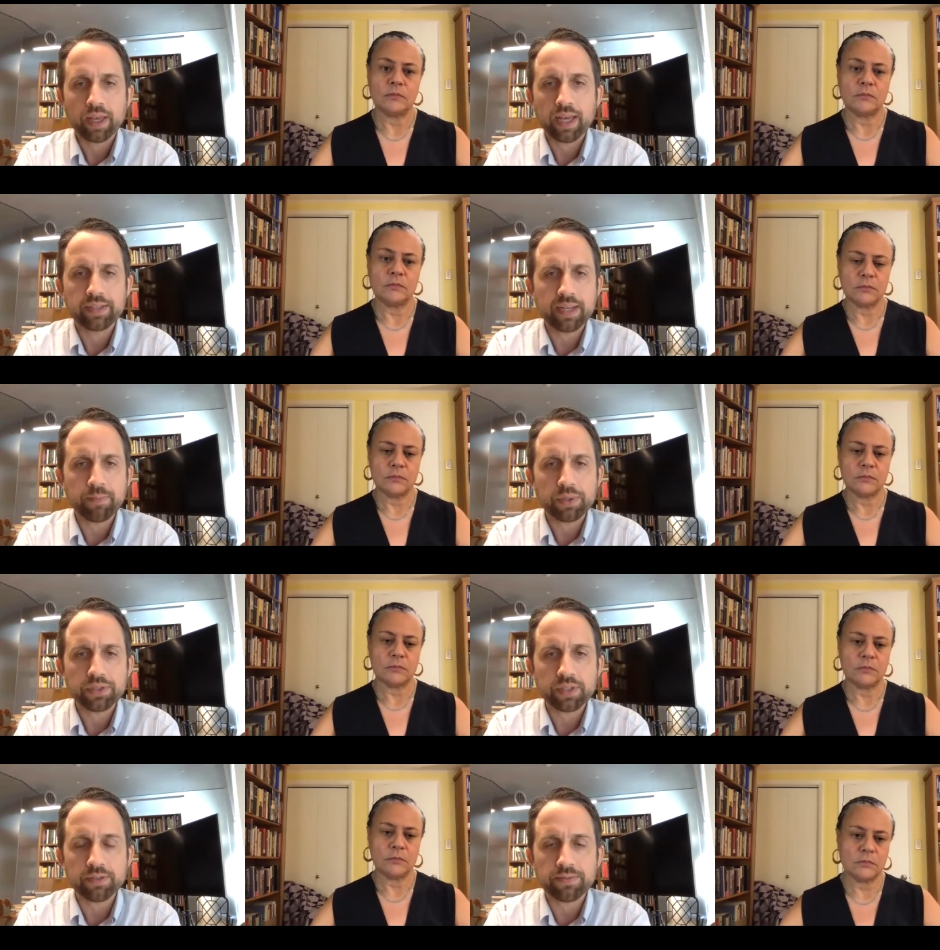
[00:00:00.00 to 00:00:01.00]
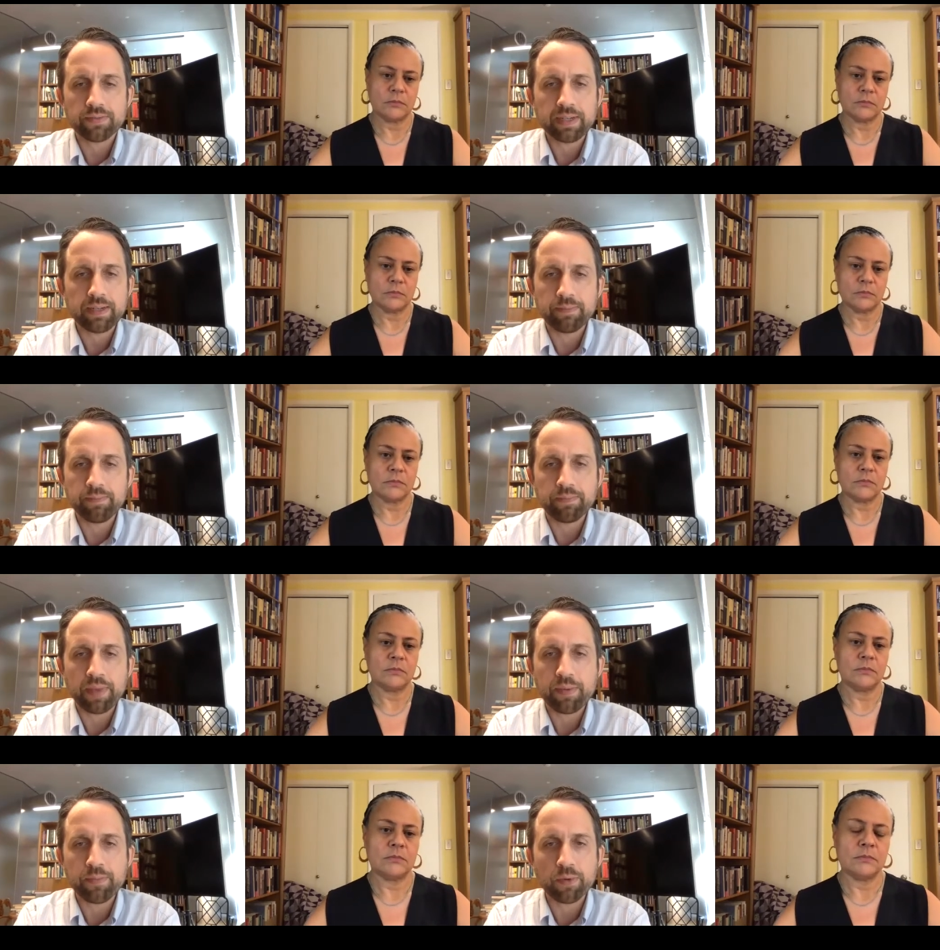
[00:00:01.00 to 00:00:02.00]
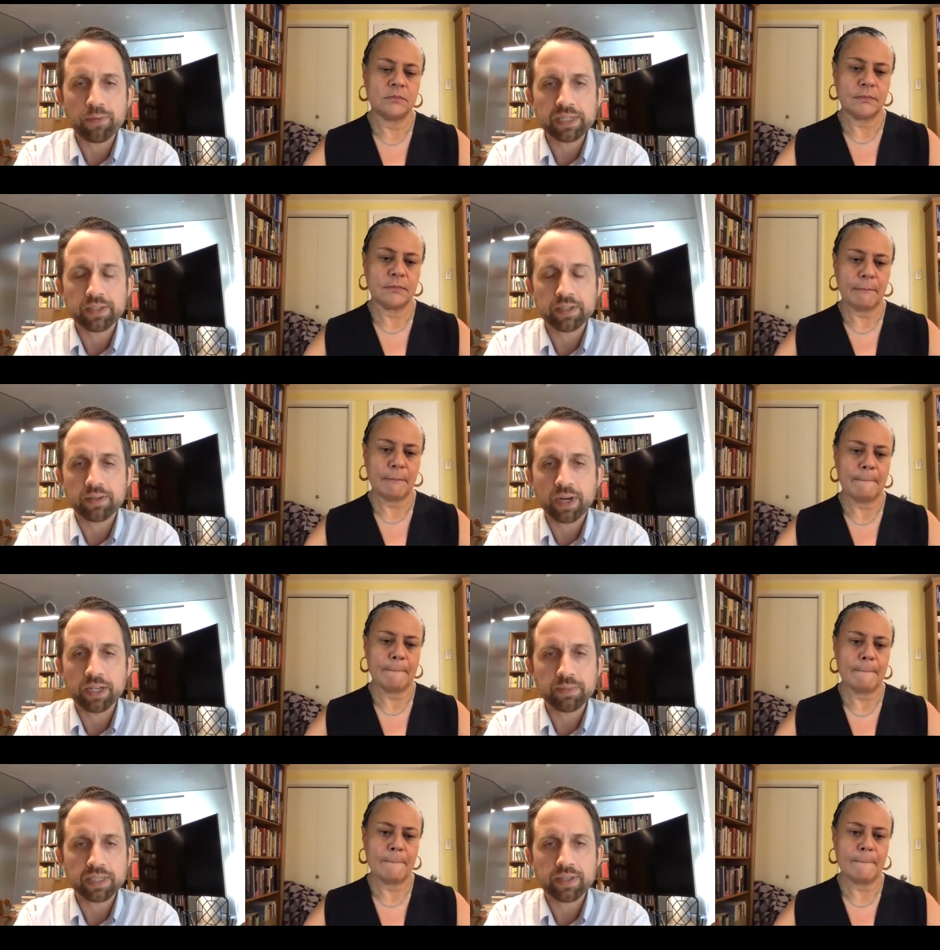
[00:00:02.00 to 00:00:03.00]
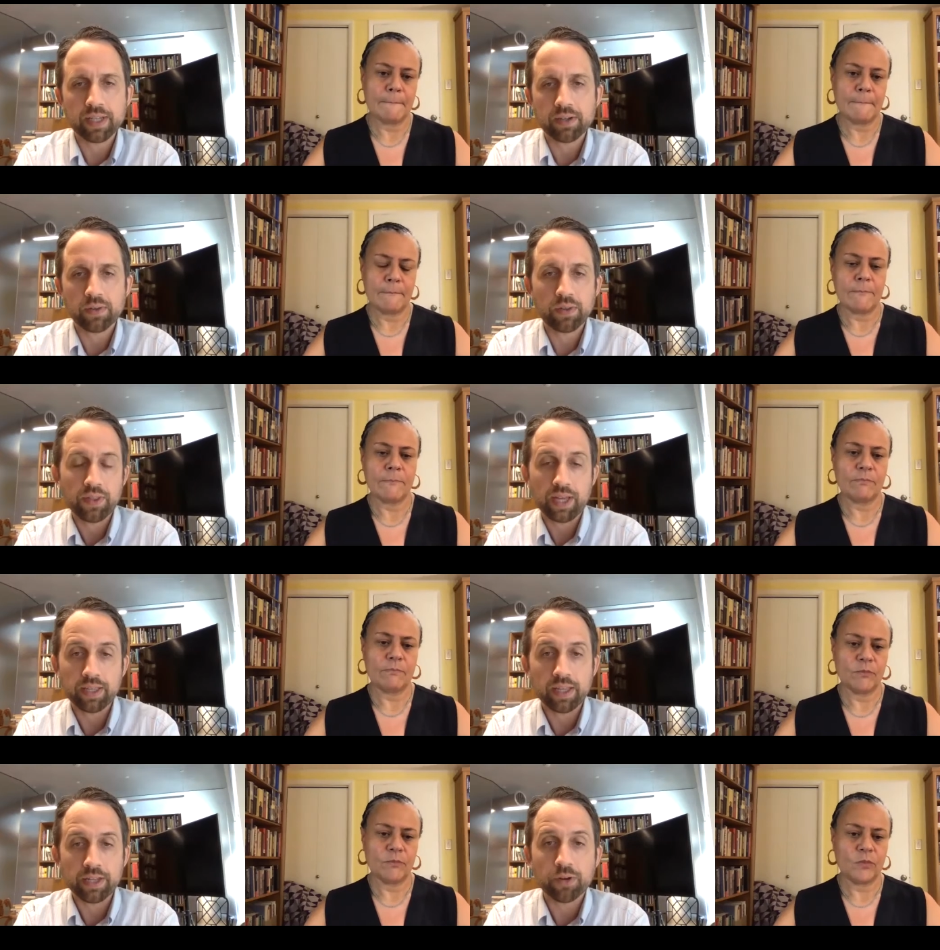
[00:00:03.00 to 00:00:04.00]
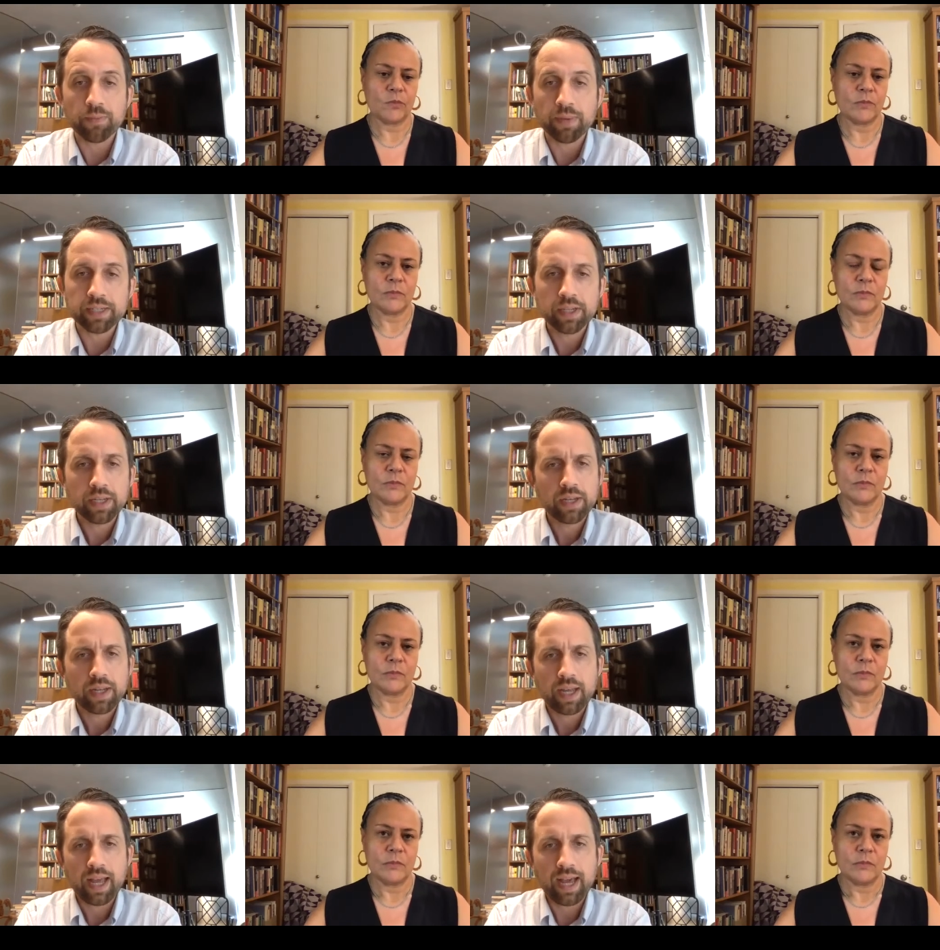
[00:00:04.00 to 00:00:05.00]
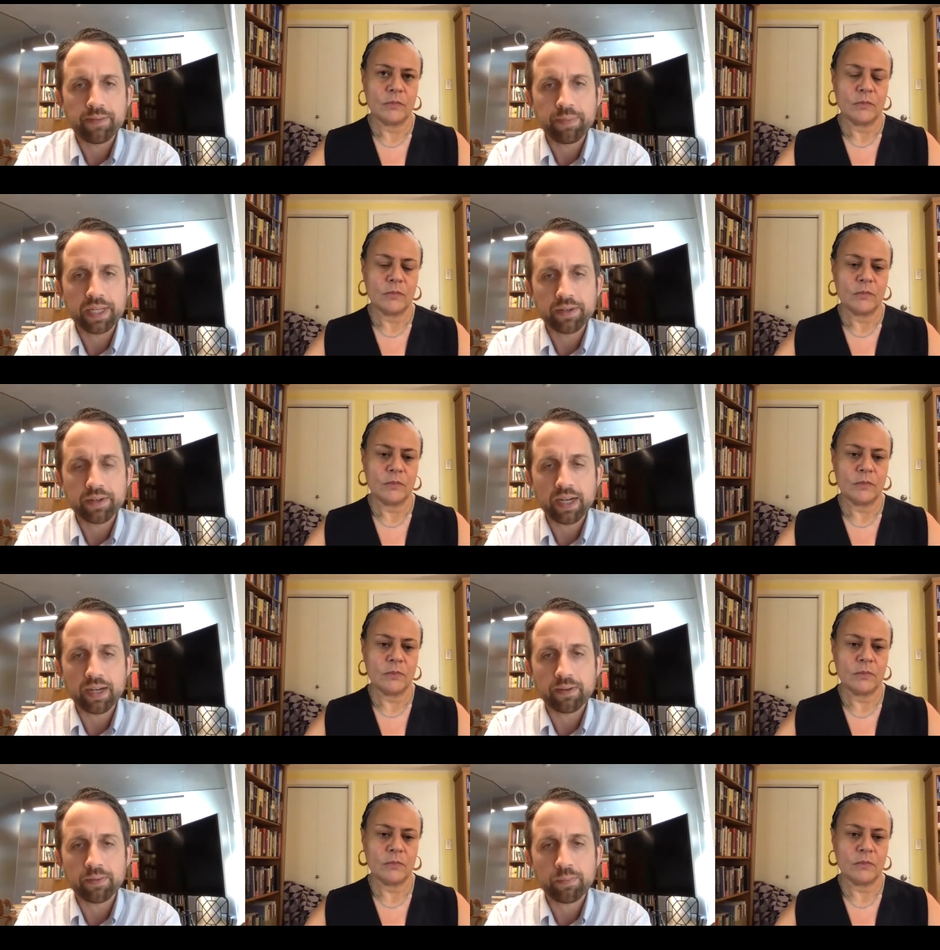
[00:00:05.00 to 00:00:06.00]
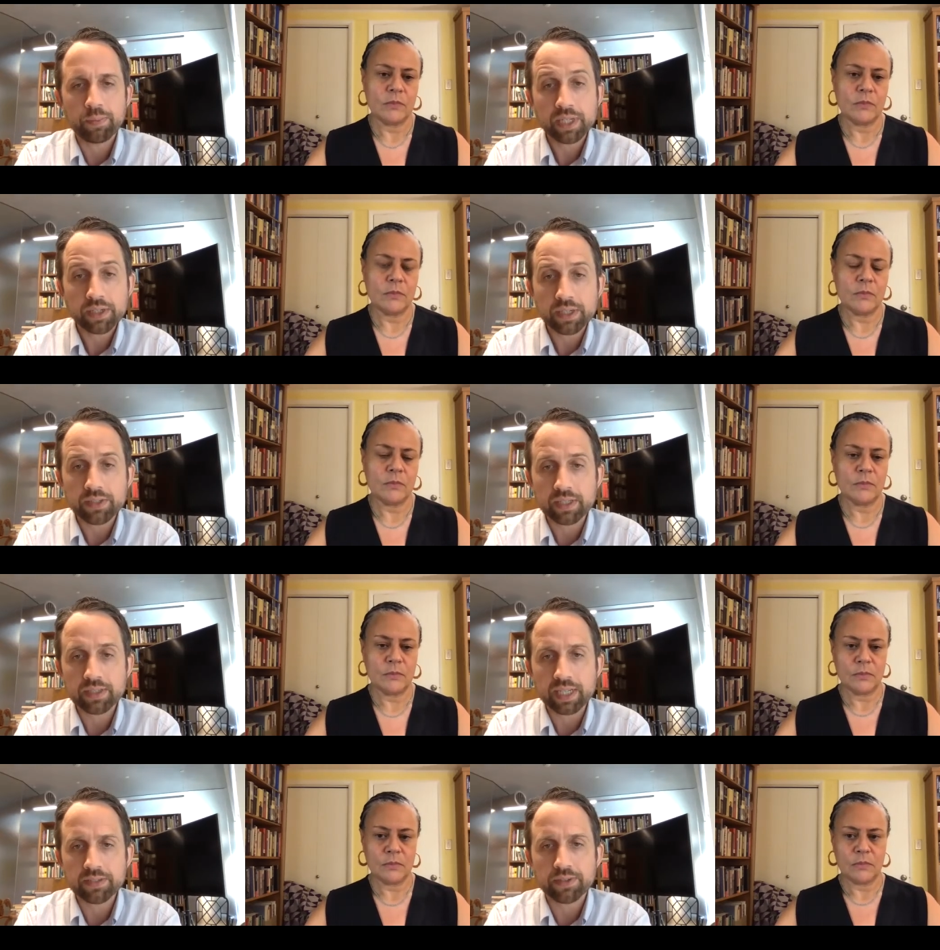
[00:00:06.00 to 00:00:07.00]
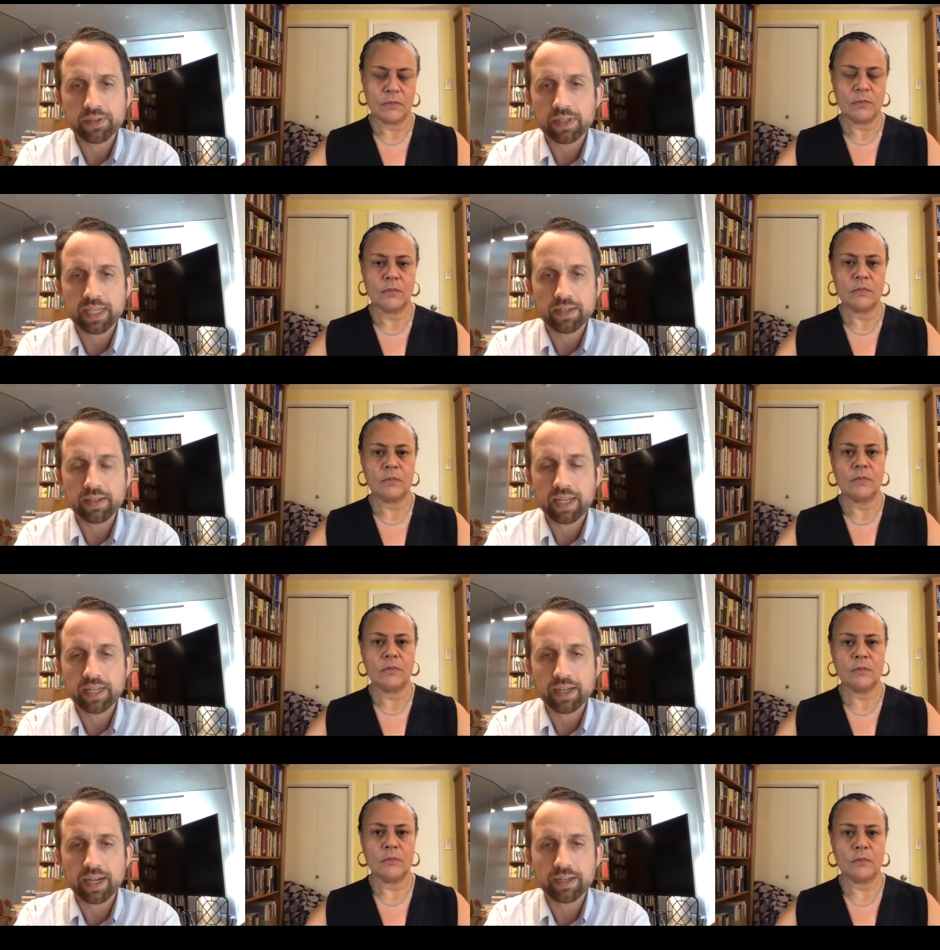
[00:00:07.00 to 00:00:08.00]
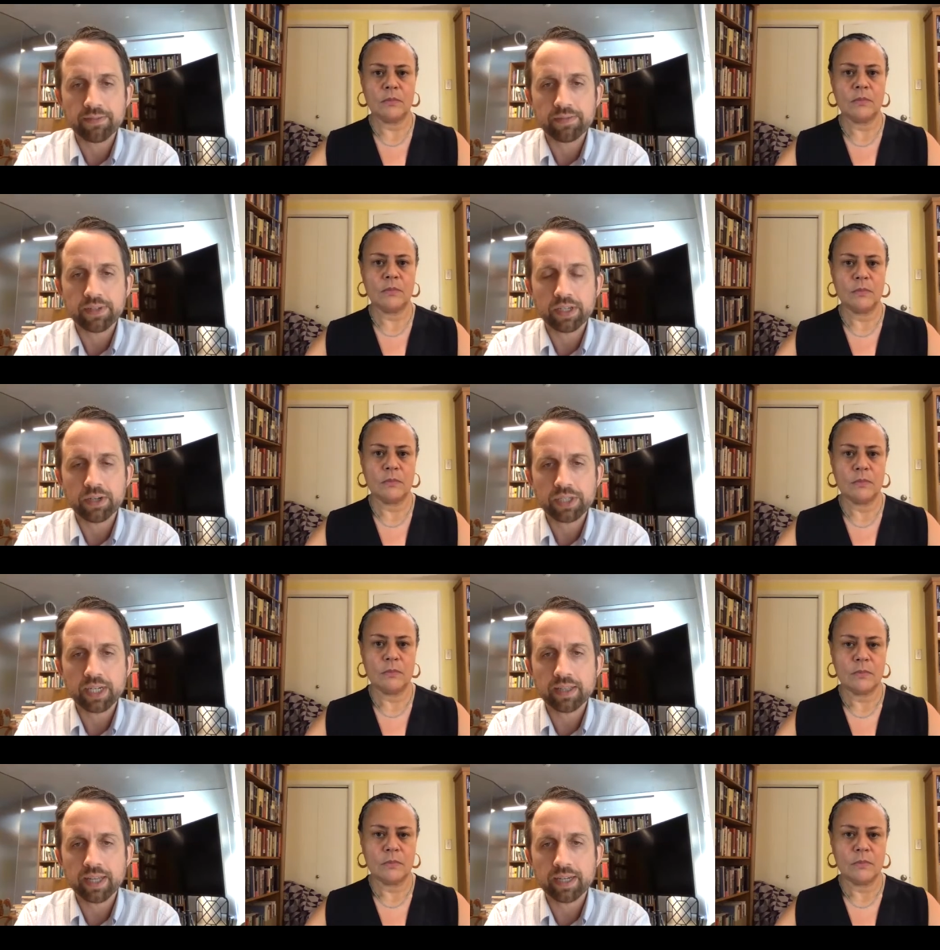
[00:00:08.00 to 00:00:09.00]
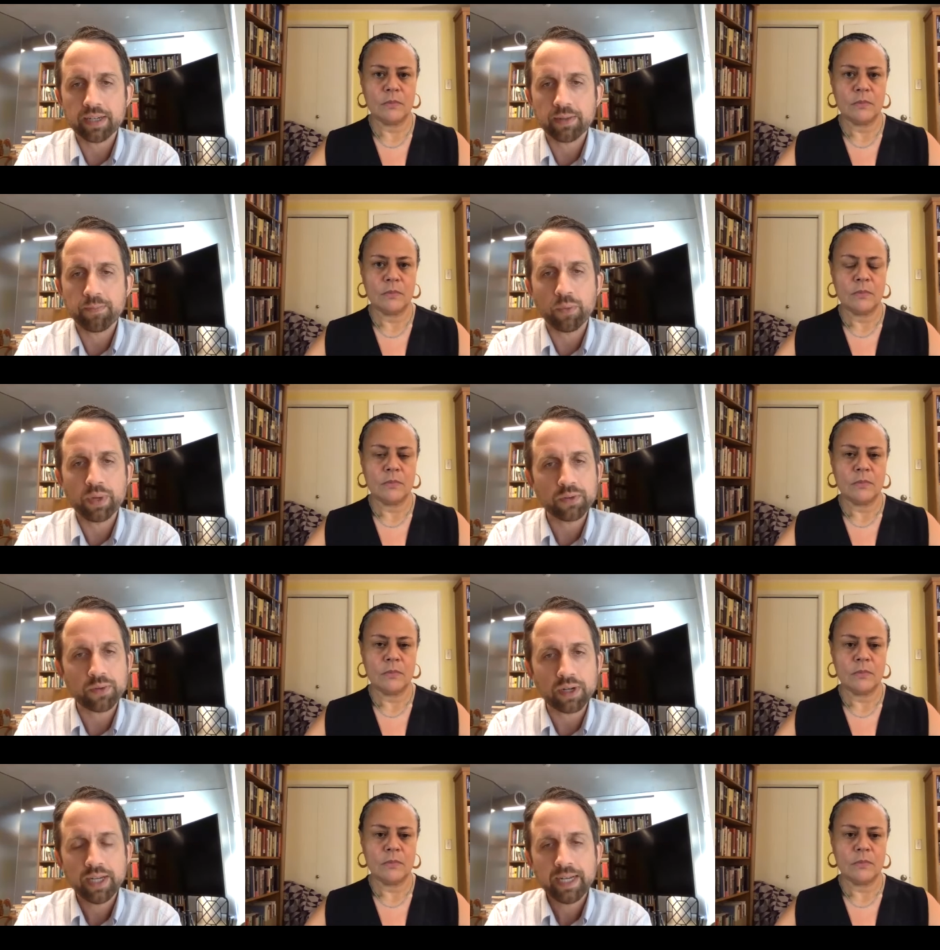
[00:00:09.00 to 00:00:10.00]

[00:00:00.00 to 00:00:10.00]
Speaker 1: examples of um, maybe more recent monuments that that in your mind had been uh, particularly successful in in kind of negotiating that. And but when you were